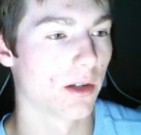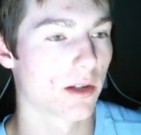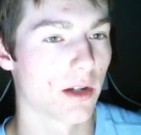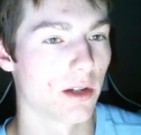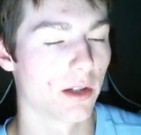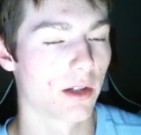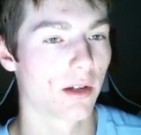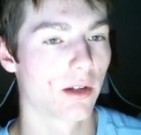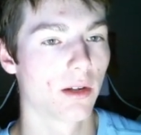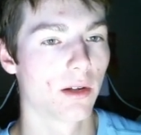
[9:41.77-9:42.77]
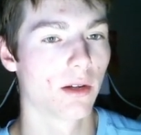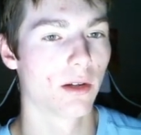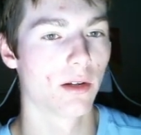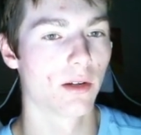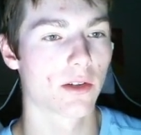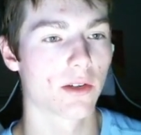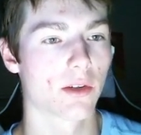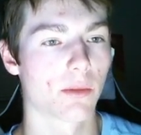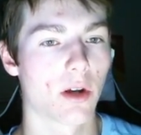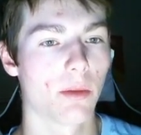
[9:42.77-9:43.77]
It's not like it's just
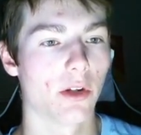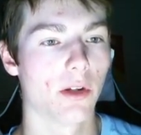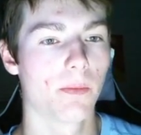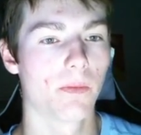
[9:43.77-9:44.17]
some company.